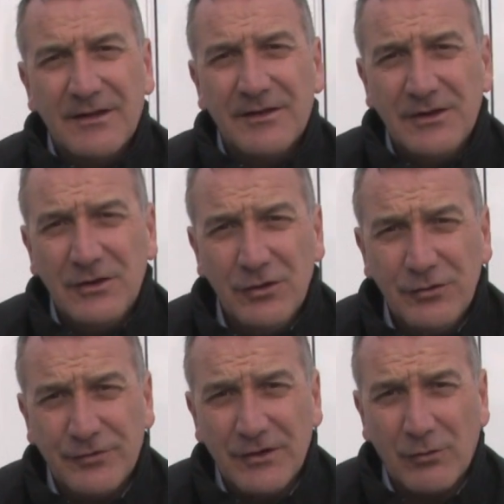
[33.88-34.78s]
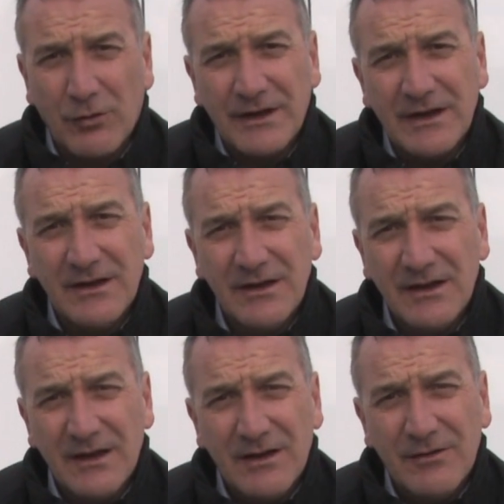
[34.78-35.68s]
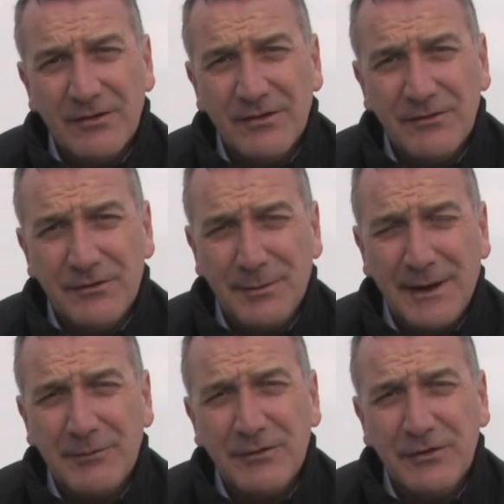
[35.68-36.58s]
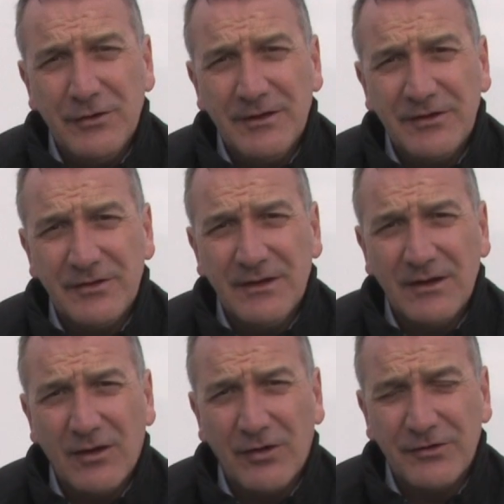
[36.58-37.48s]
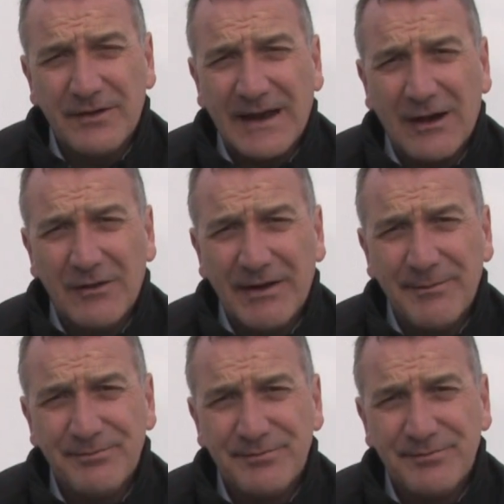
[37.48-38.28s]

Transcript: that you use for your awning to be able to do this onto the Caravan.